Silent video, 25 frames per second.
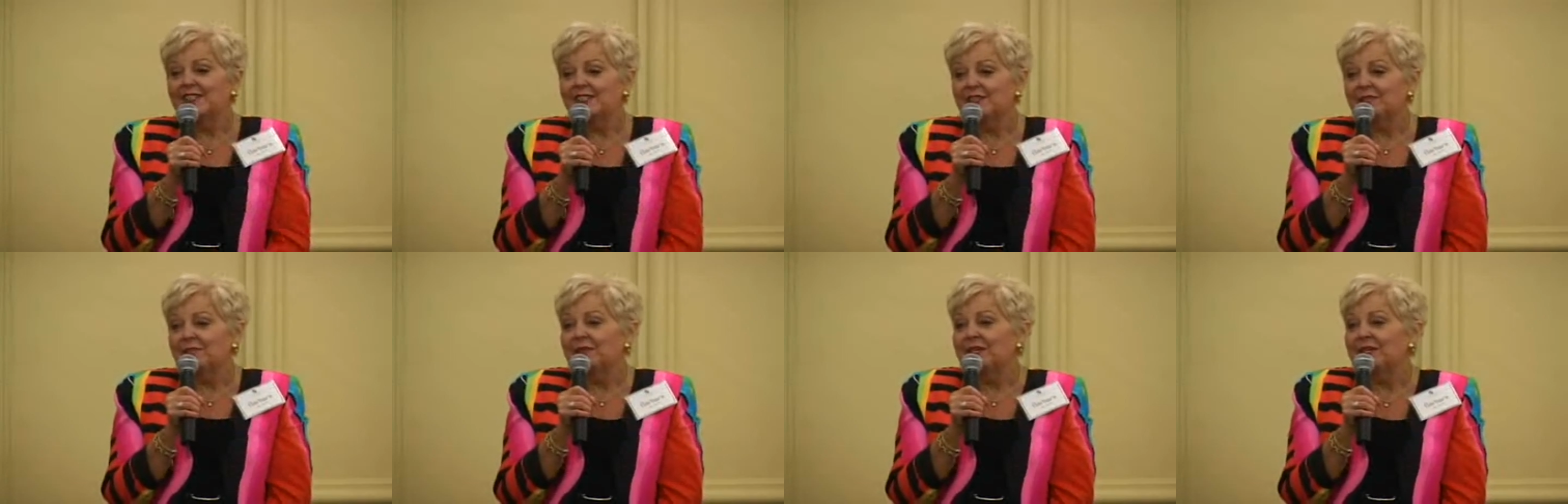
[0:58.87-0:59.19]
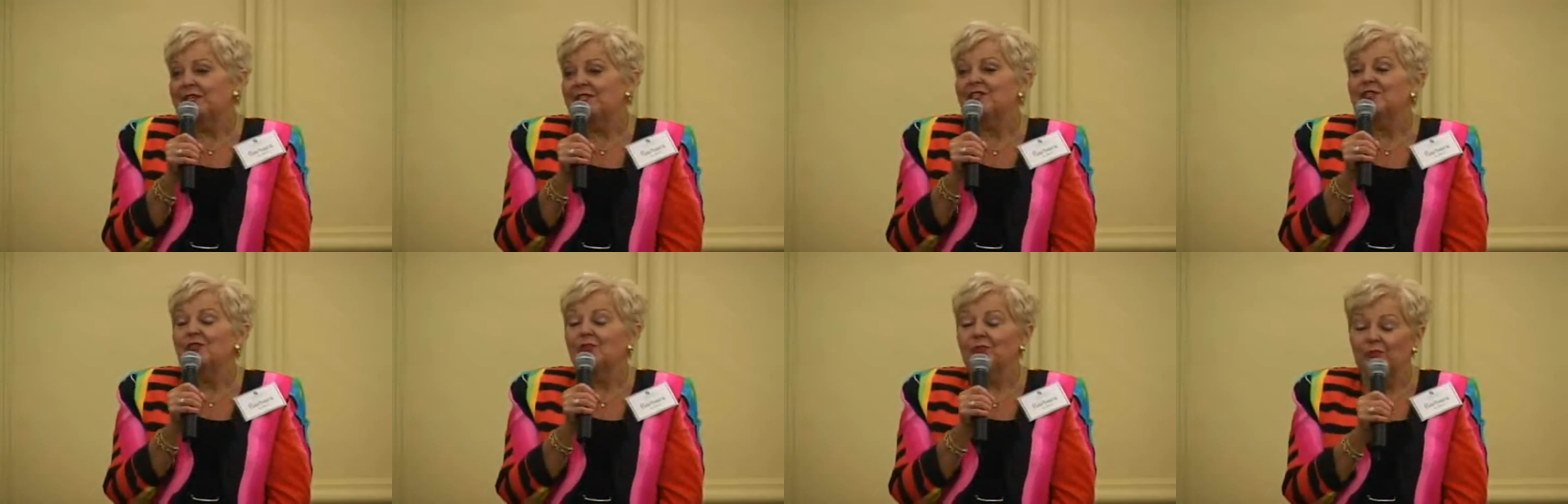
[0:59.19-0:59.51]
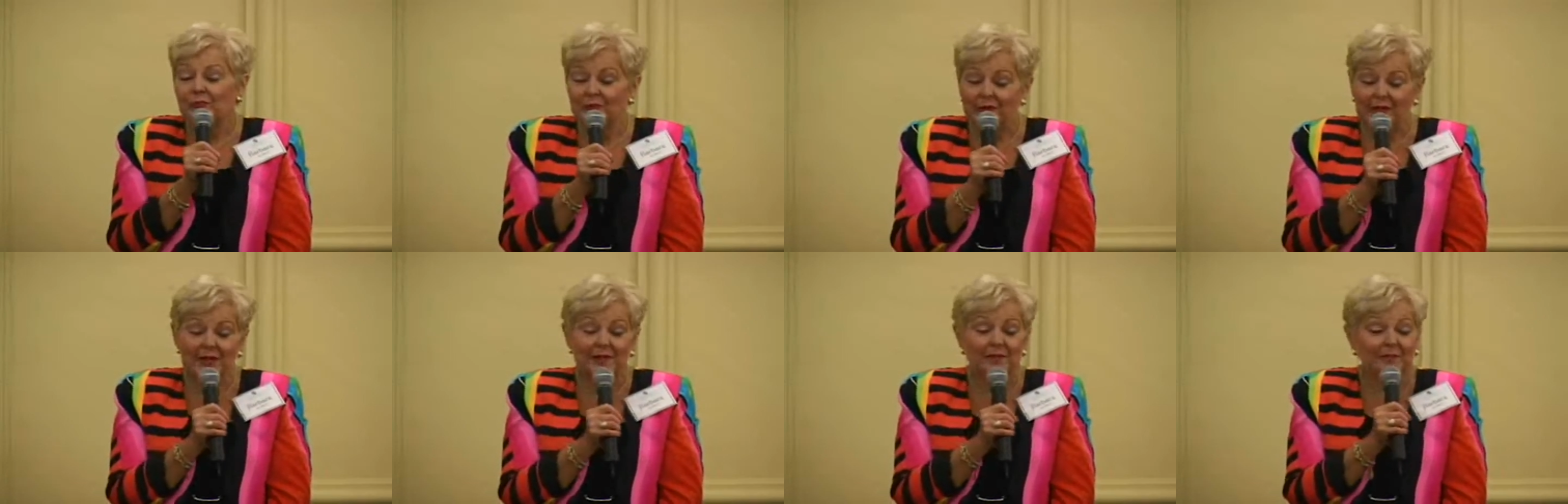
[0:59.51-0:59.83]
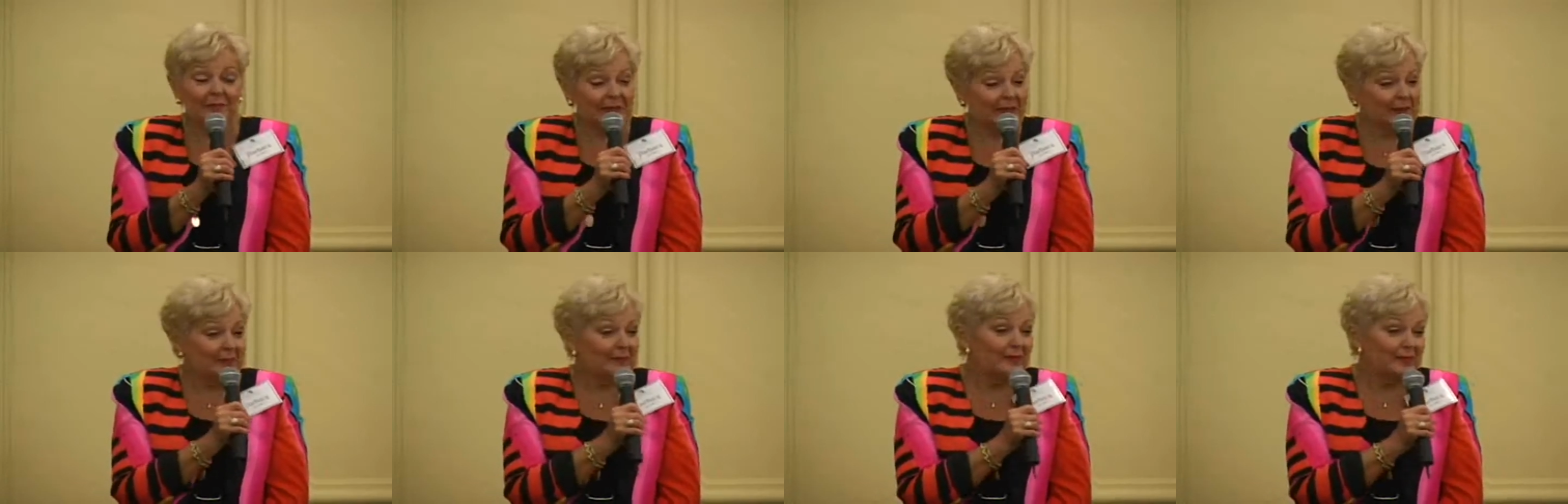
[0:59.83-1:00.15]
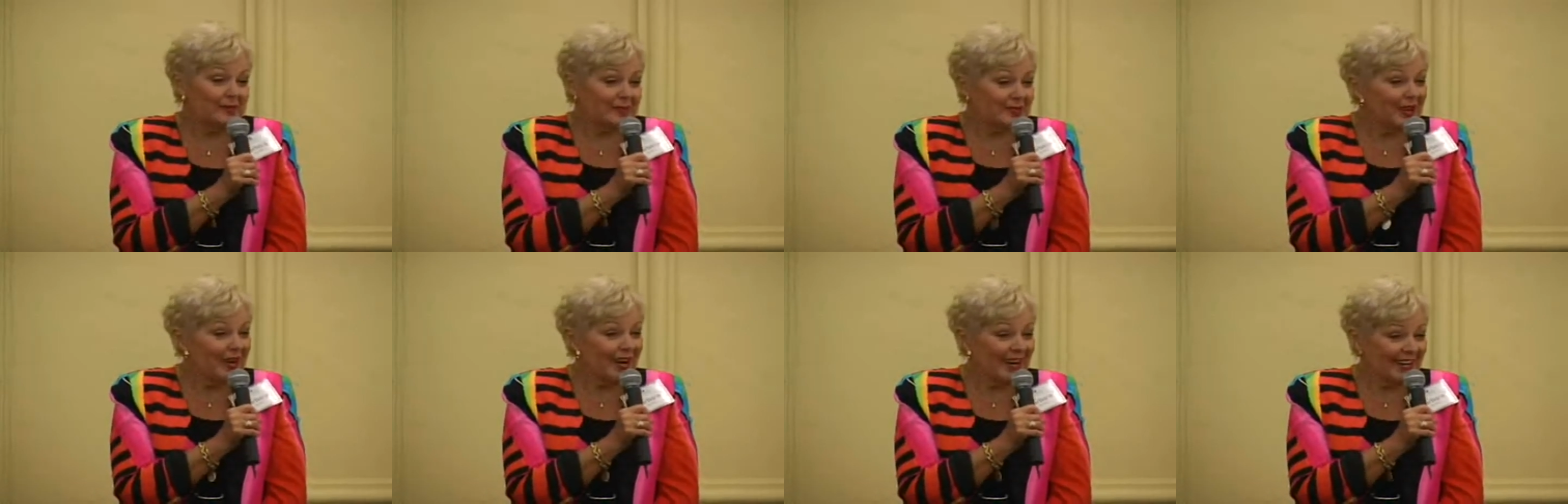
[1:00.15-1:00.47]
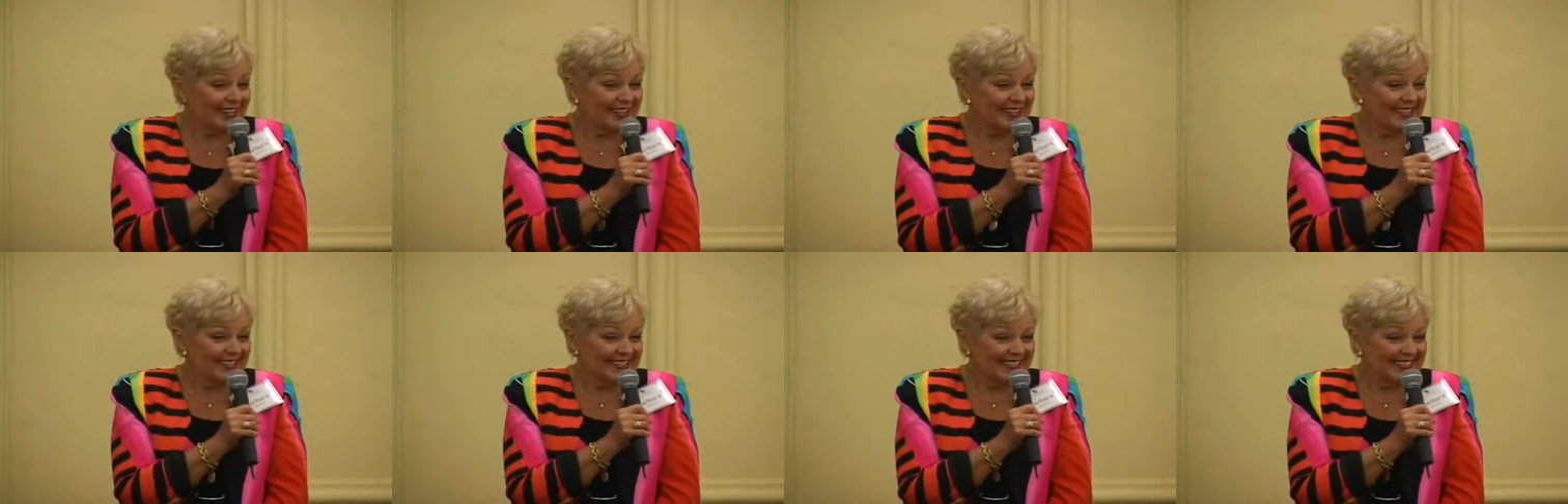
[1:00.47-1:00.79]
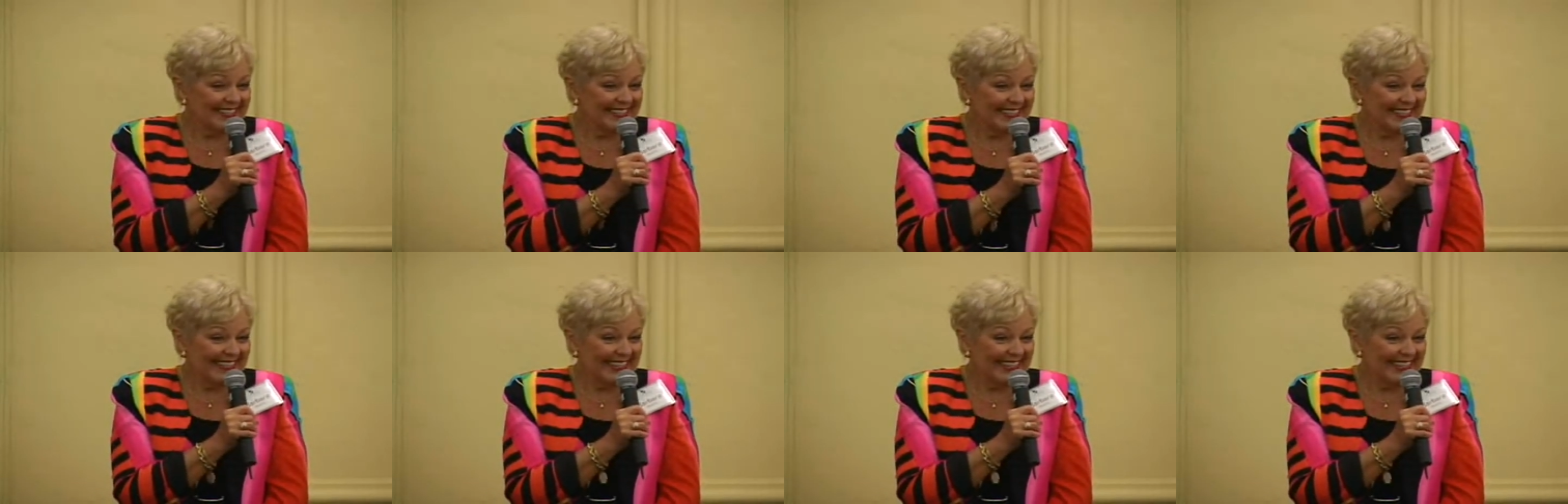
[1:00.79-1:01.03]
to be to win people's hearts.